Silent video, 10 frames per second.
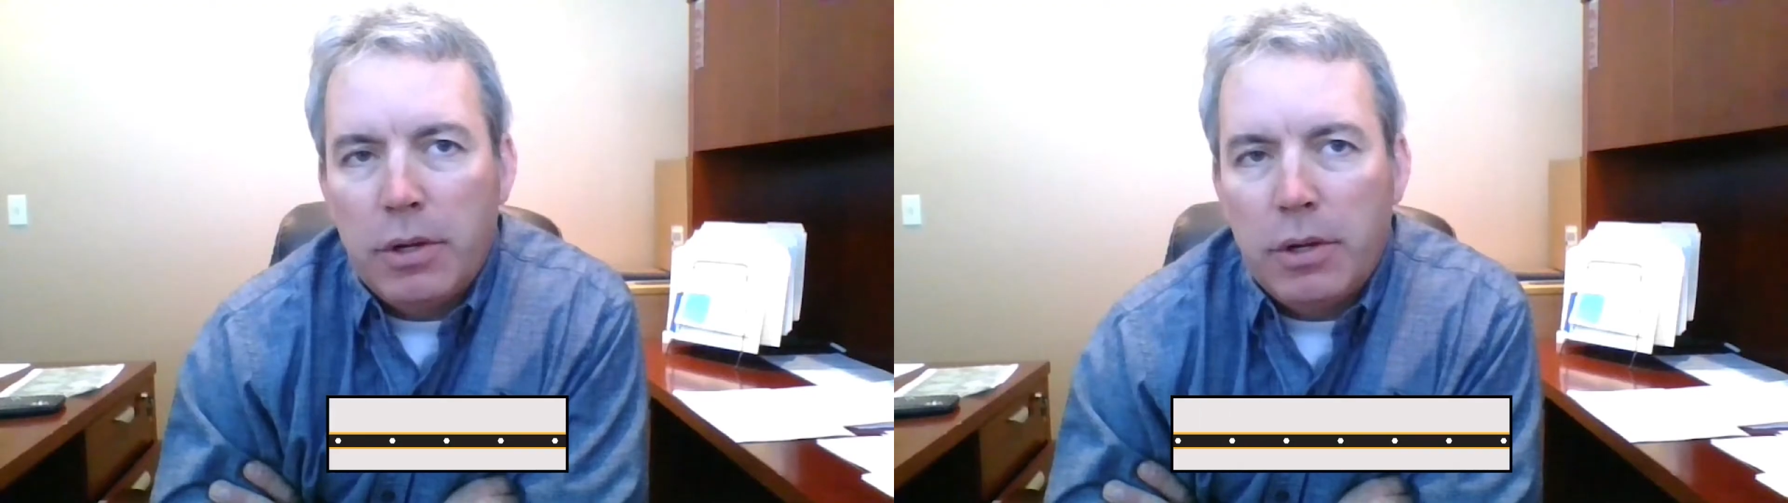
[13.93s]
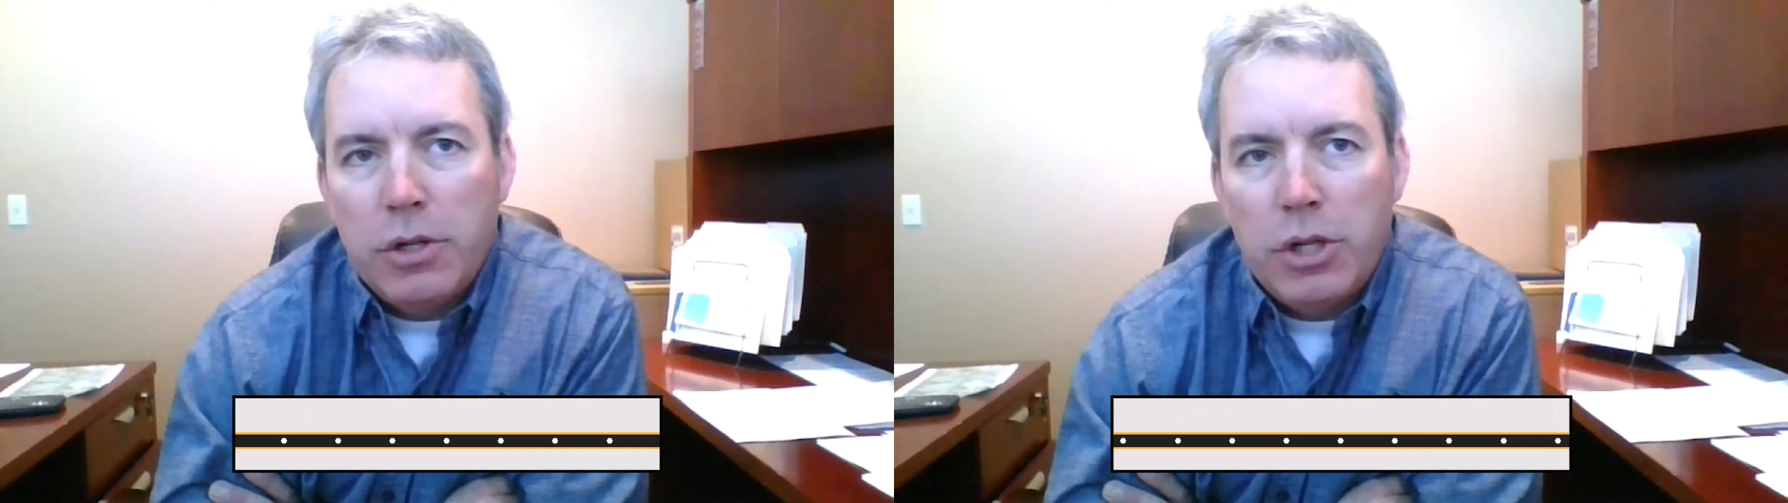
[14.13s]

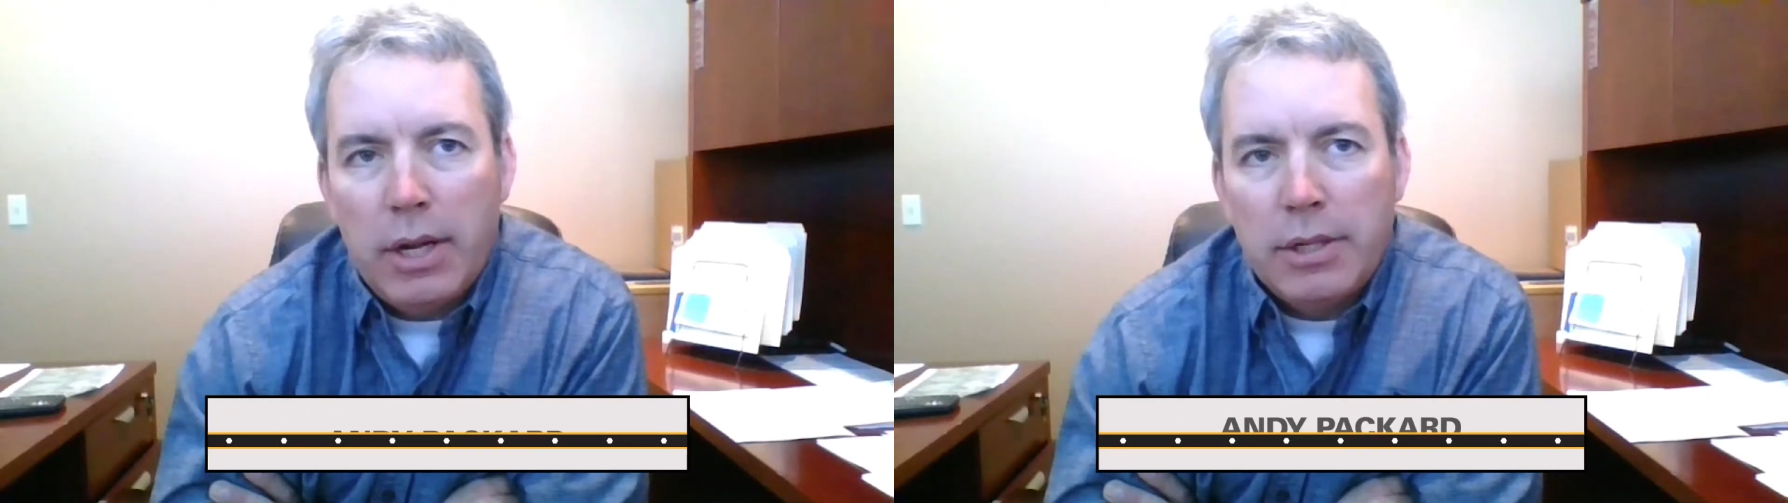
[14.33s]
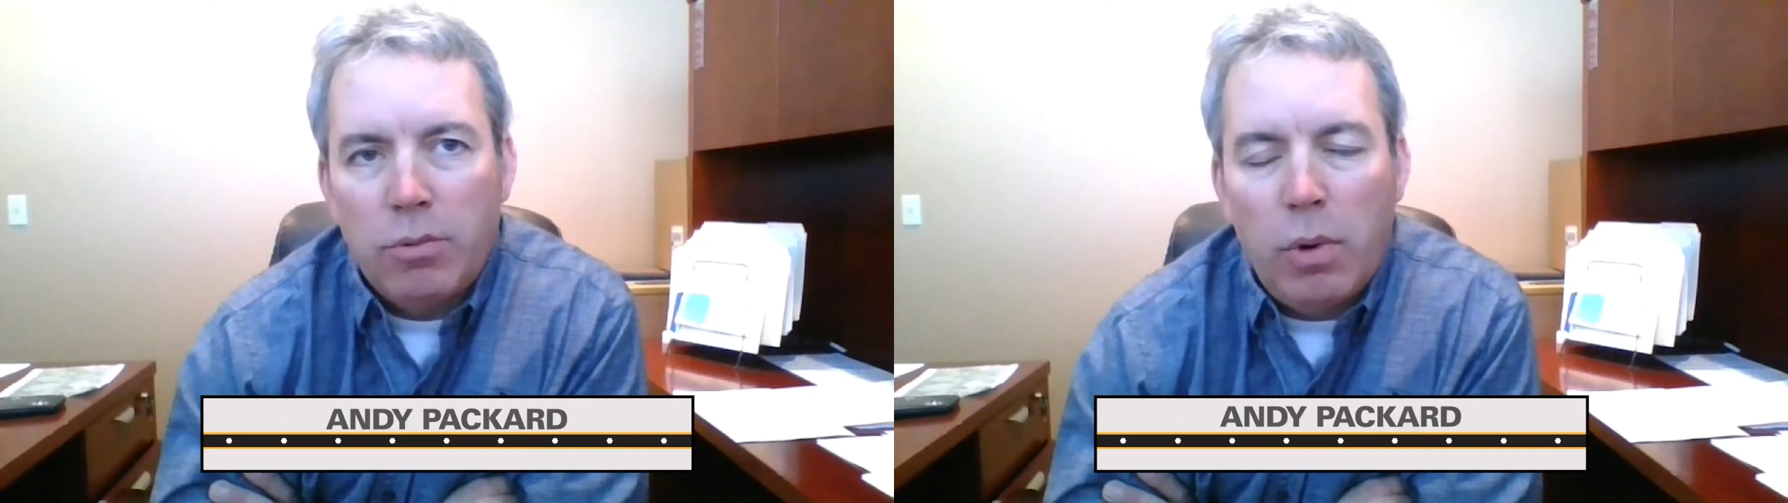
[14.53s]
couldn't
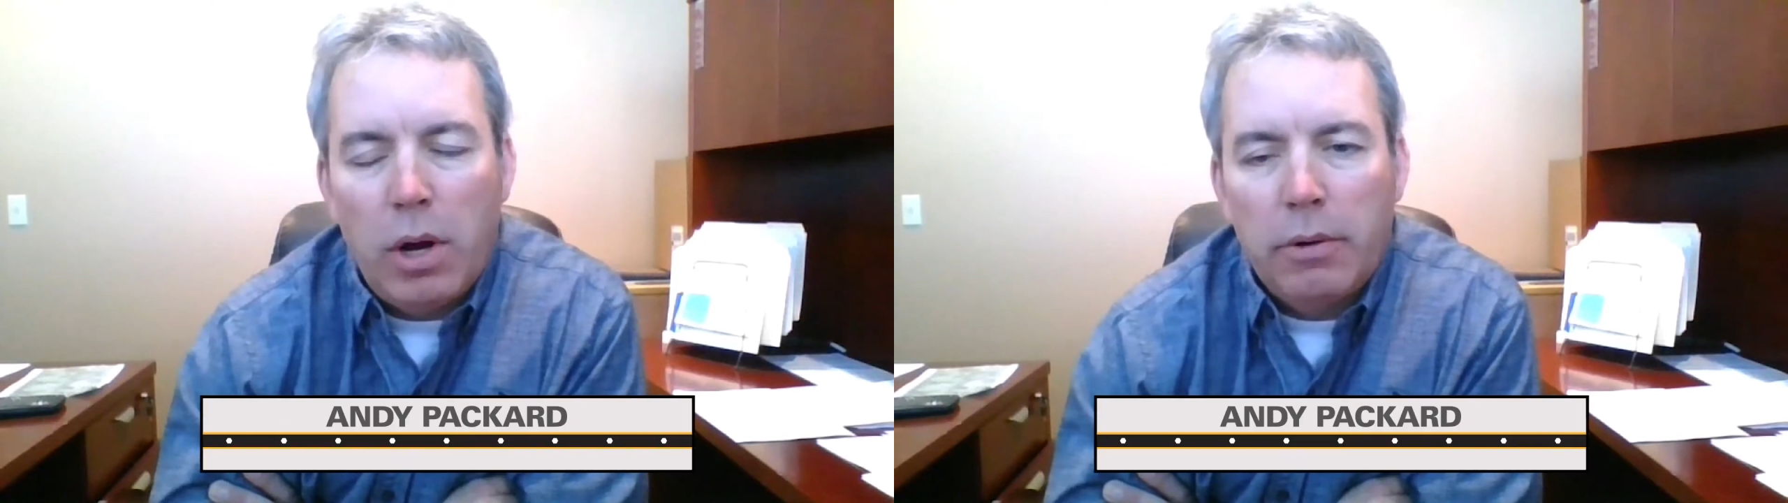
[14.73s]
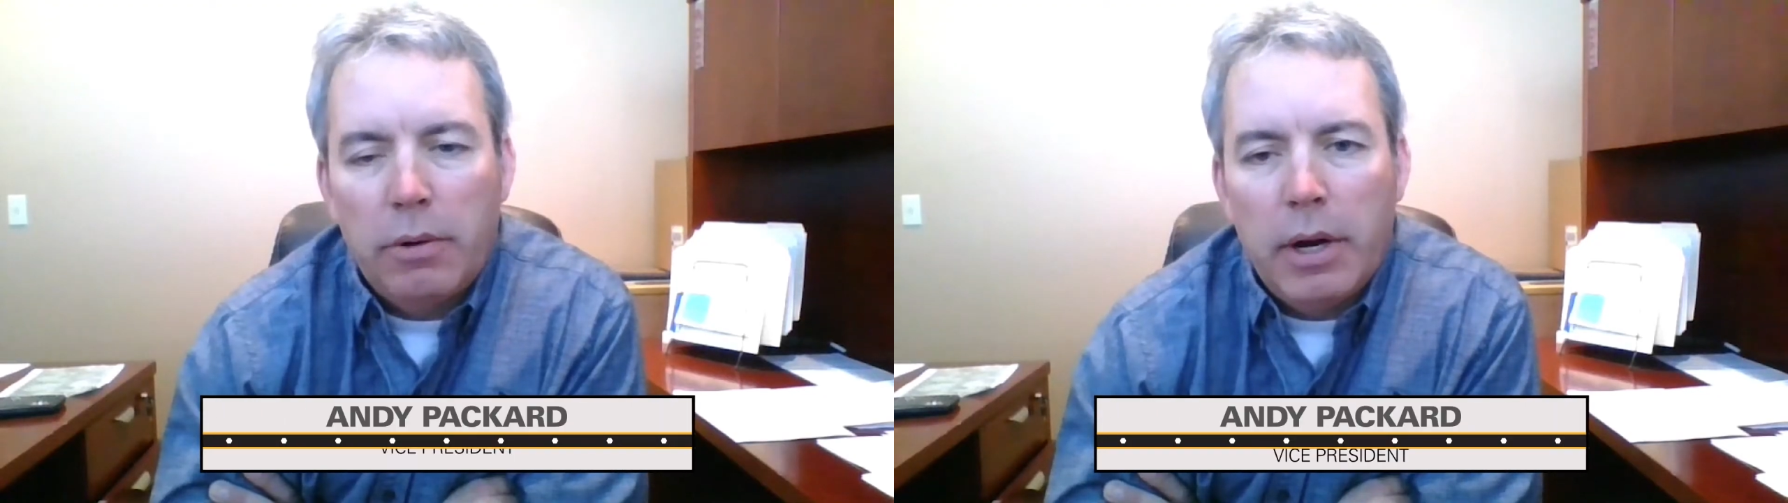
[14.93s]
just
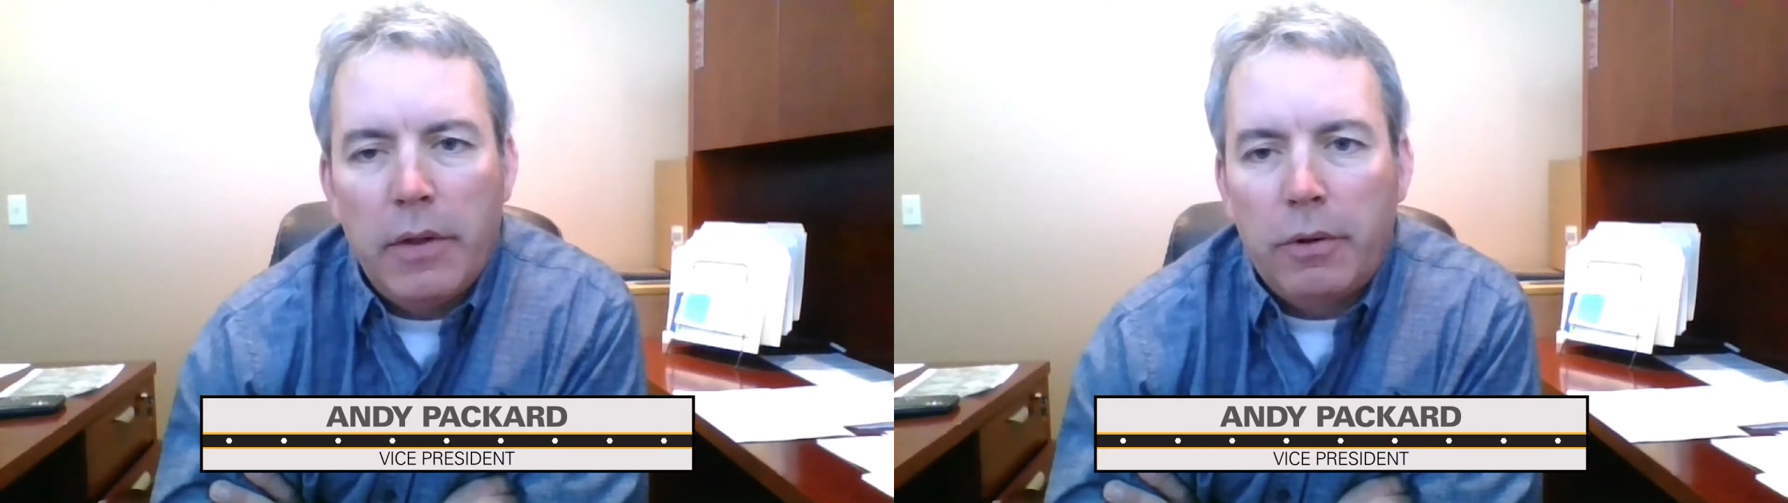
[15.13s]
walk around on